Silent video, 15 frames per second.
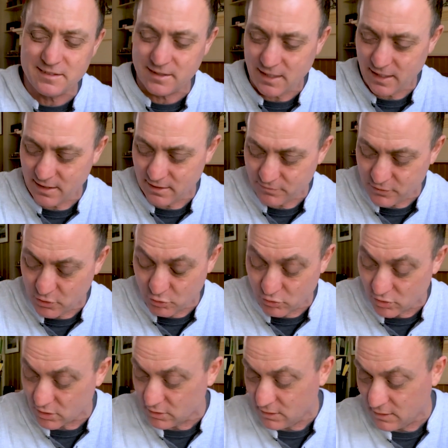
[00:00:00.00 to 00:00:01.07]
kind of
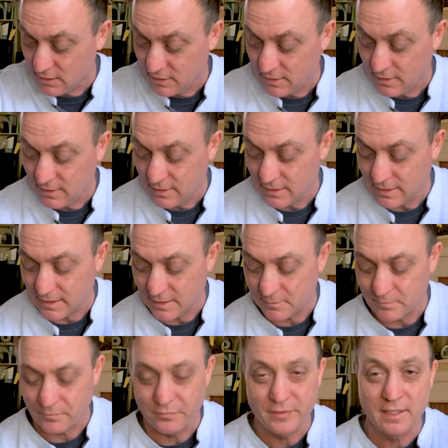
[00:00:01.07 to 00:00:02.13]
cool.
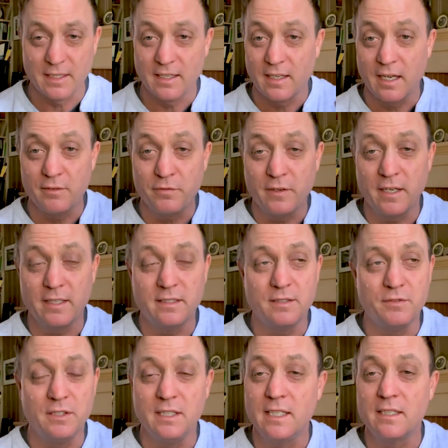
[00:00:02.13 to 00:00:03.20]
I find
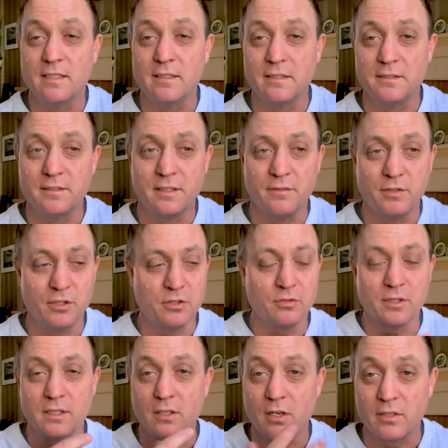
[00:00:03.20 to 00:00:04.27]
if you're doing
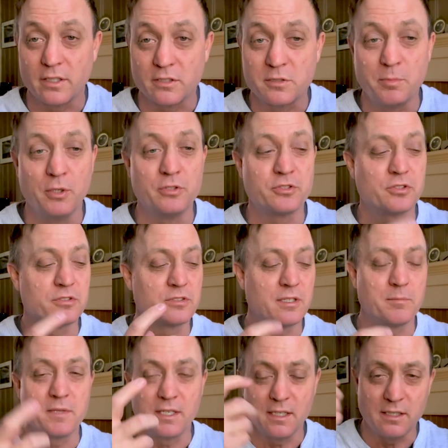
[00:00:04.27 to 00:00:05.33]
a long exposure or
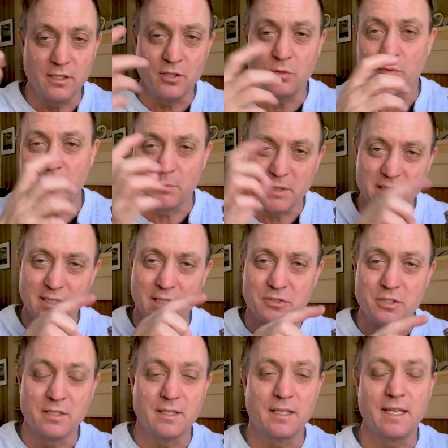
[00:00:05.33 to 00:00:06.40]
something and you don't want to be
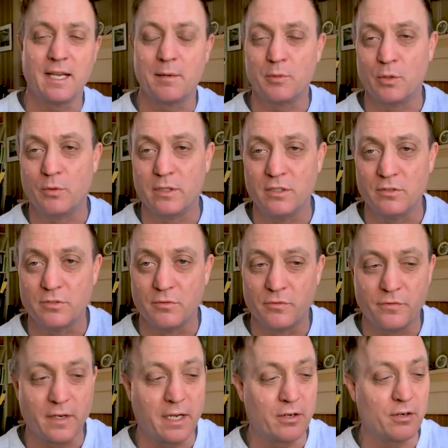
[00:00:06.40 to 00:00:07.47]
touching the camera when you
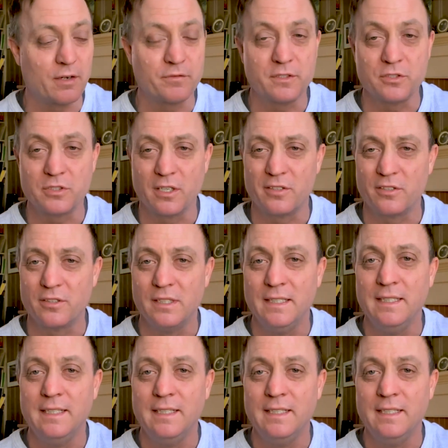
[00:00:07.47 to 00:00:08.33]
fire off the shutter,